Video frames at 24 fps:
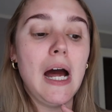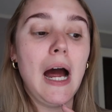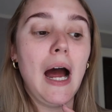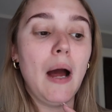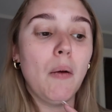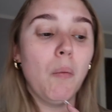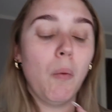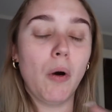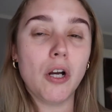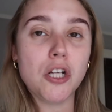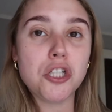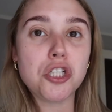
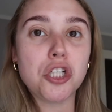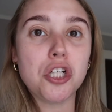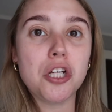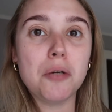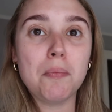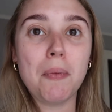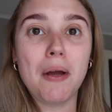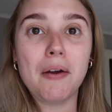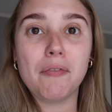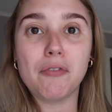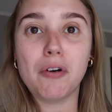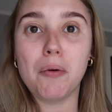I want to show you
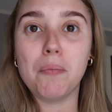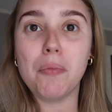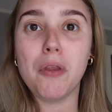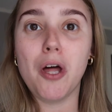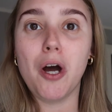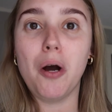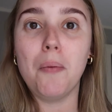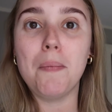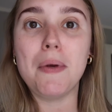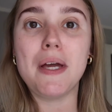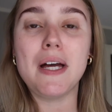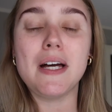my room
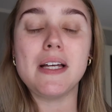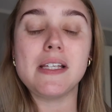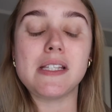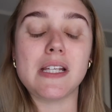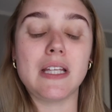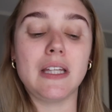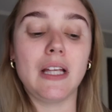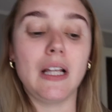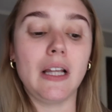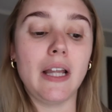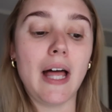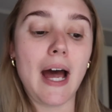though, because
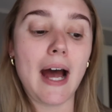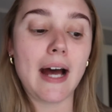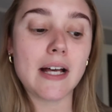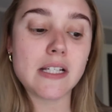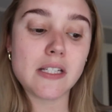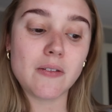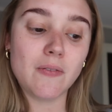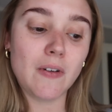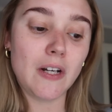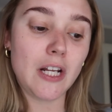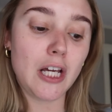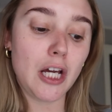in the
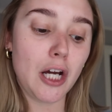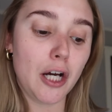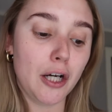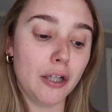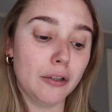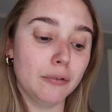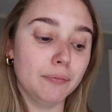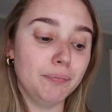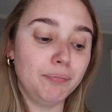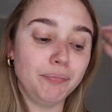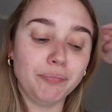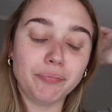last
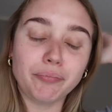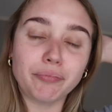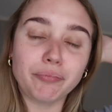video